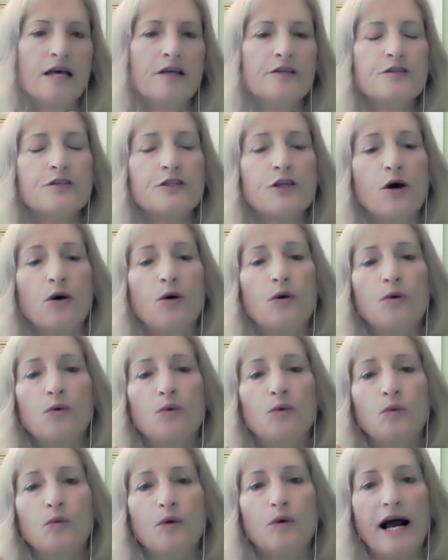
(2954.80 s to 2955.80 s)

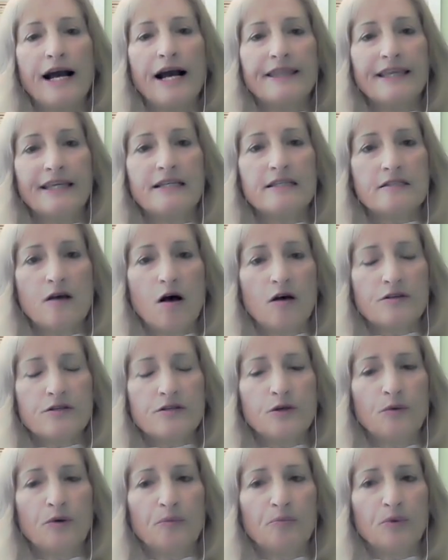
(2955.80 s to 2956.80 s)
So I think it's
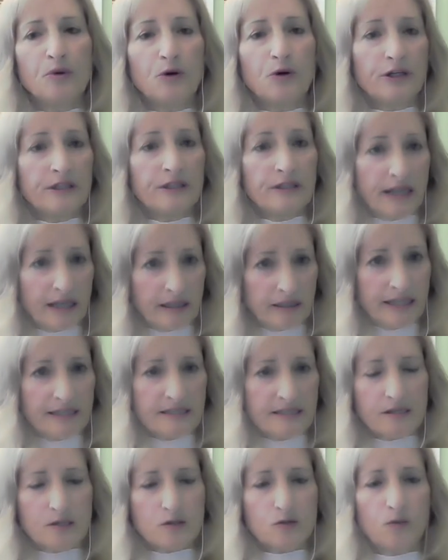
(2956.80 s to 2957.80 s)
also important, and
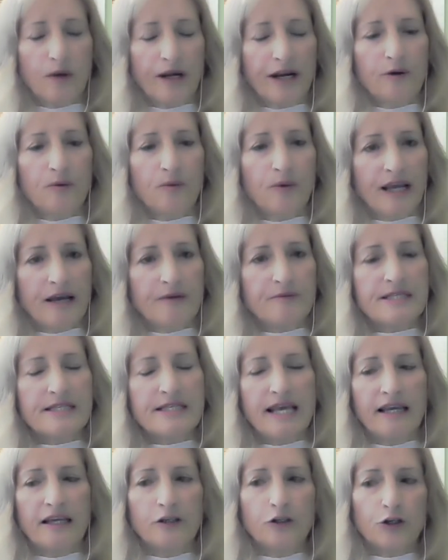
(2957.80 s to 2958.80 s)
this is where, when I was
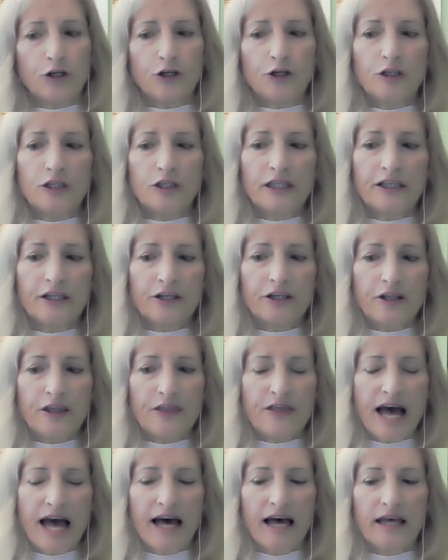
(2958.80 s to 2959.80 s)
saying earlier
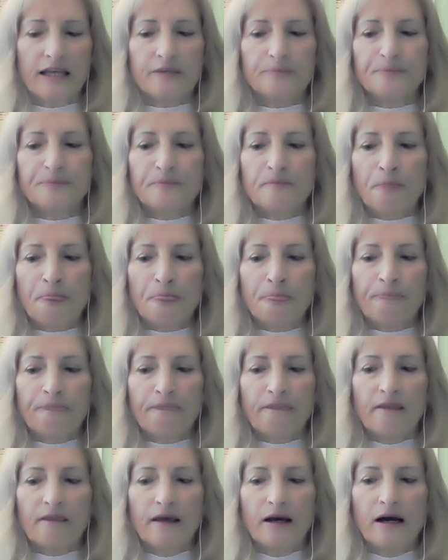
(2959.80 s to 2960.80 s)
that
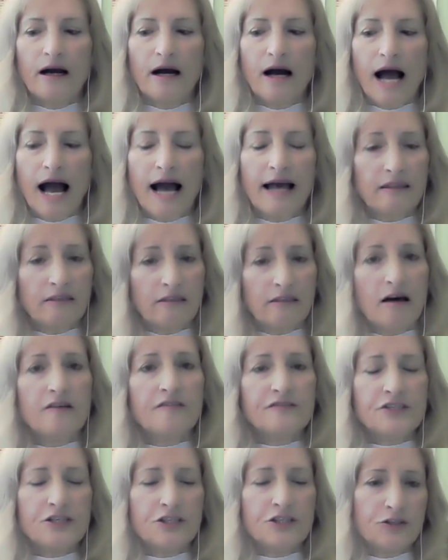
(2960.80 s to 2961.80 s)
I
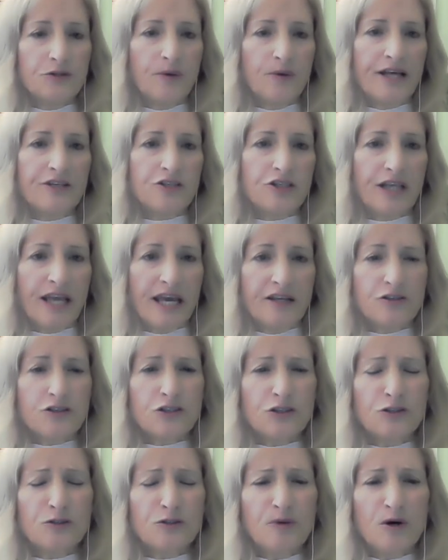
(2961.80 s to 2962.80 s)
love to do
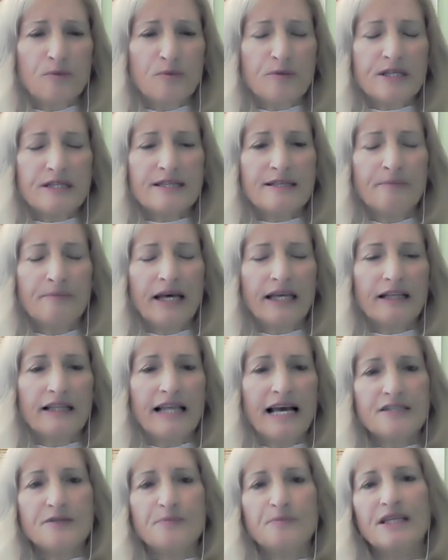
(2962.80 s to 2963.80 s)
educational moments in my
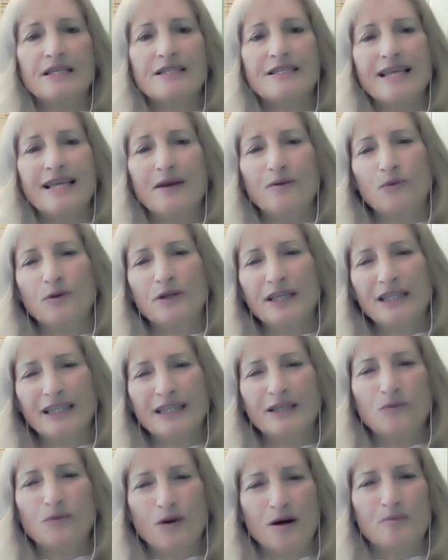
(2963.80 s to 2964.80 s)
class, because I
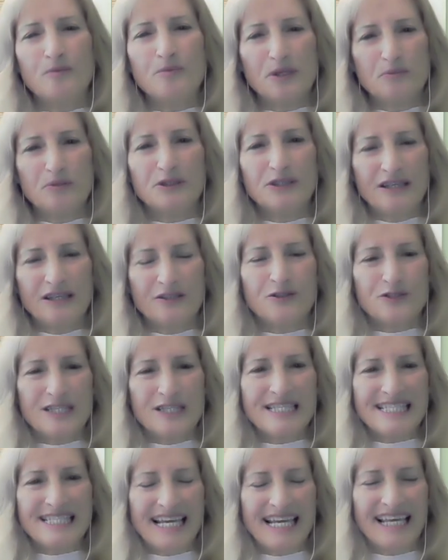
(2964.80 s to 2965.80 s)
really want people to
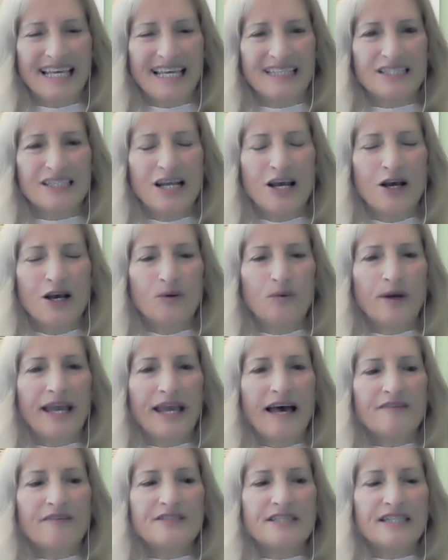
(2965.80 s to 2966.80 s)
understand we
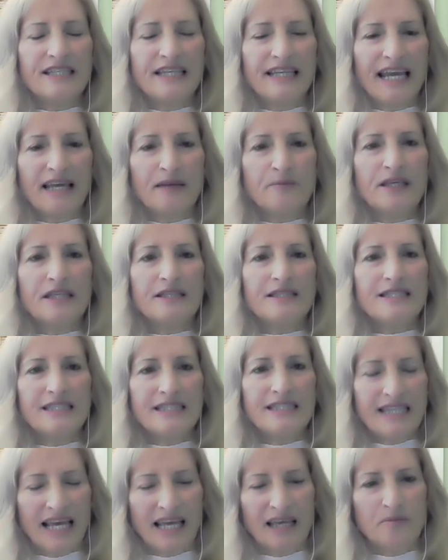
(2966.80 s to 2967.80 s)
have to name it to
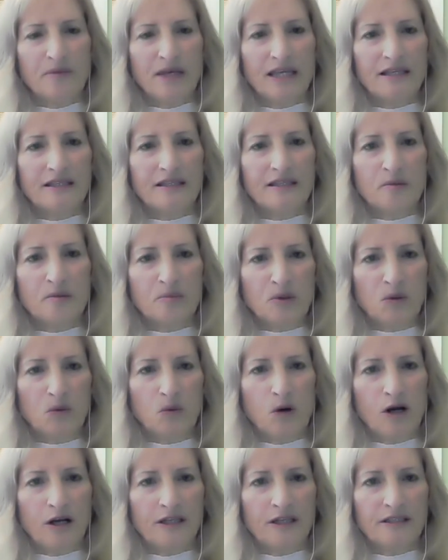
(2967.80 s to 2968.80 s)
tame it, number
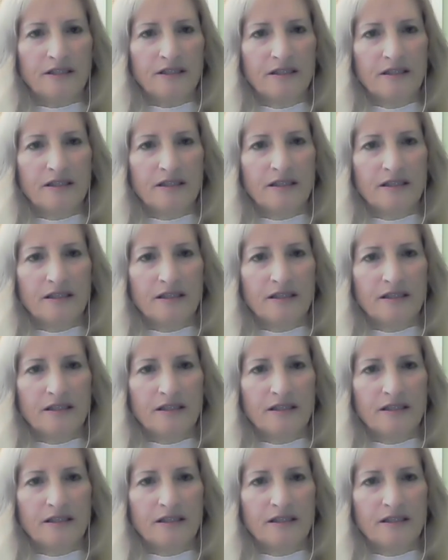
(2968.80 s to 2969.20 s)
one.